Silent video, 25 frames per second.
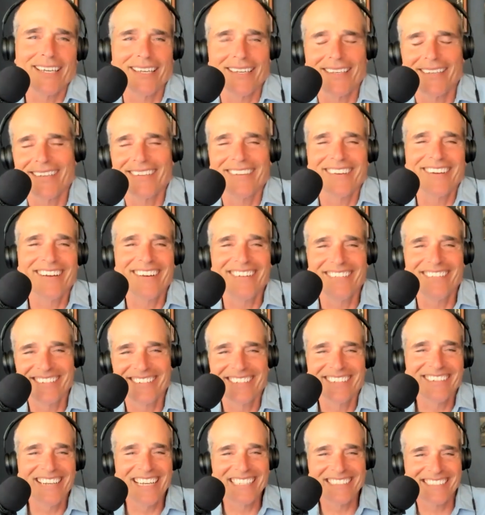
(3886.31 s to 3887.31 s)
You know,
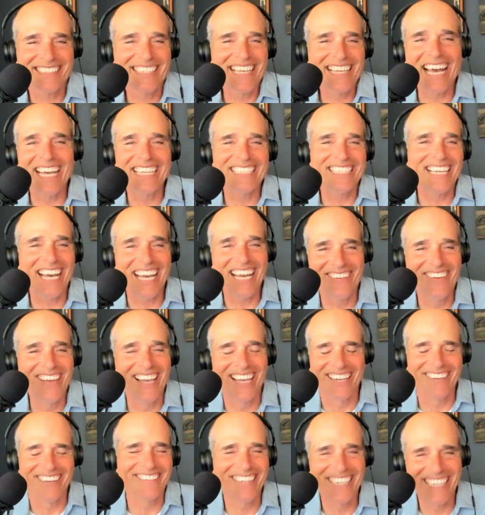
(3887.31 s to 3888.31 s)
you're not
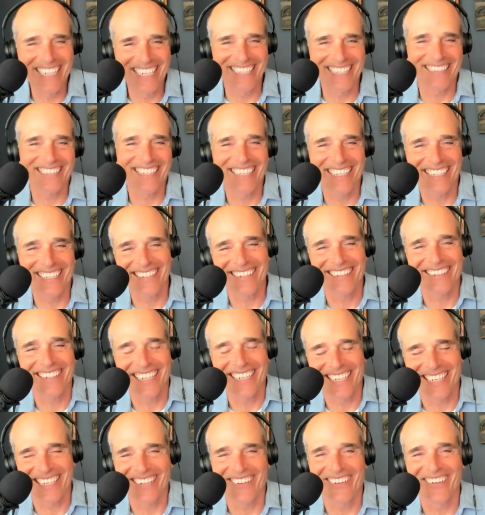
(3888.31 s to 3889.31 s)
skydiving or anything. You're
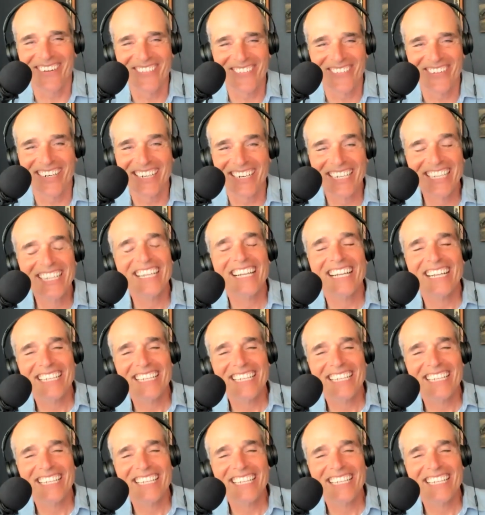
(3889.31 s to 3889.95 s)
going to get over it.